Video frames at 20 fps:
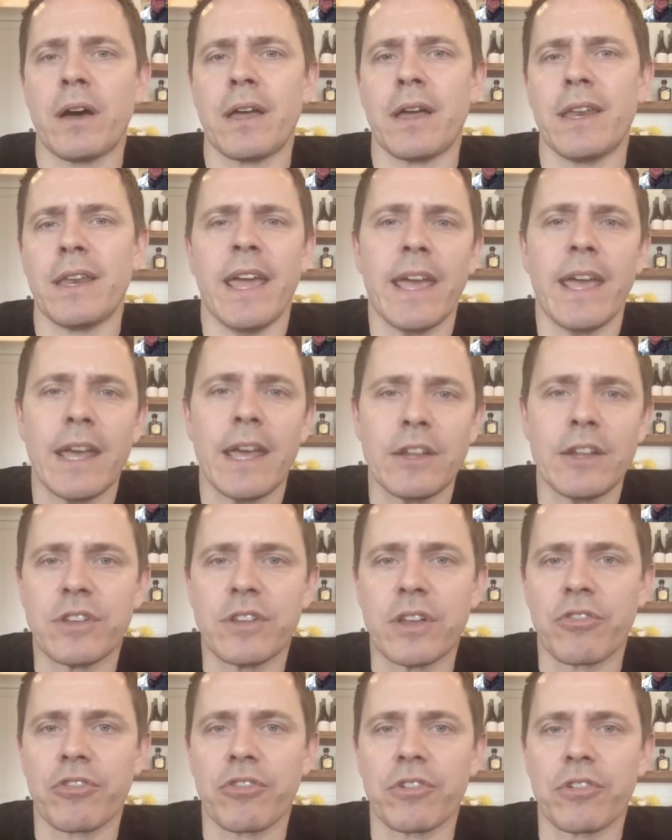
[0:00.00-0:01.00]
any age
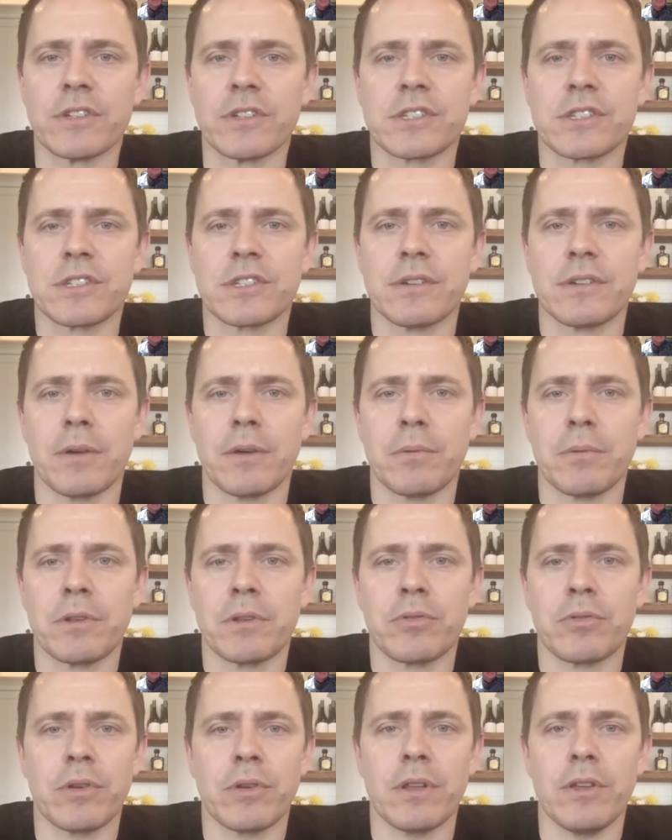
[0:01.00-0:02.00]
difference
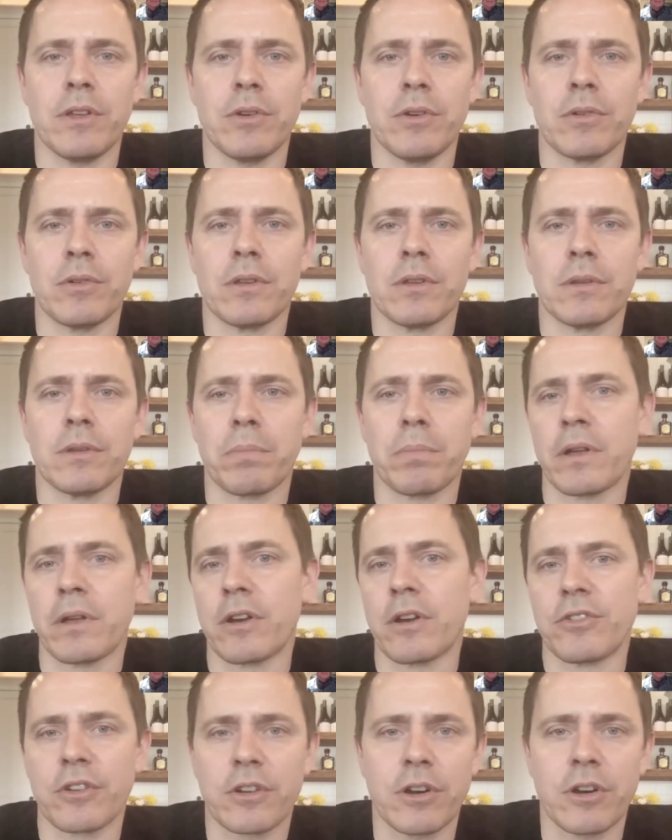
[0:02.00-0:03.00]
between you and the
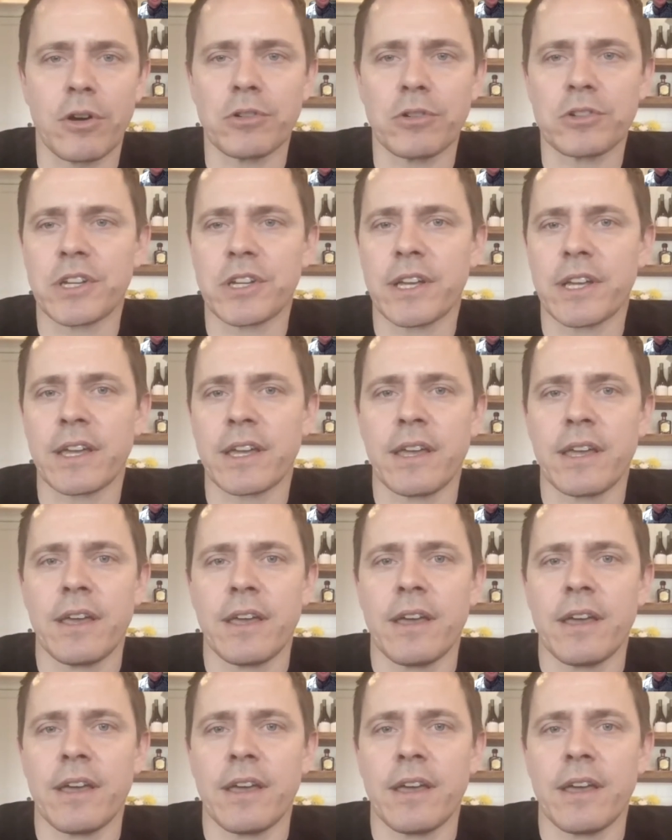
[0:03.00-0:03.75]
players you're coaching.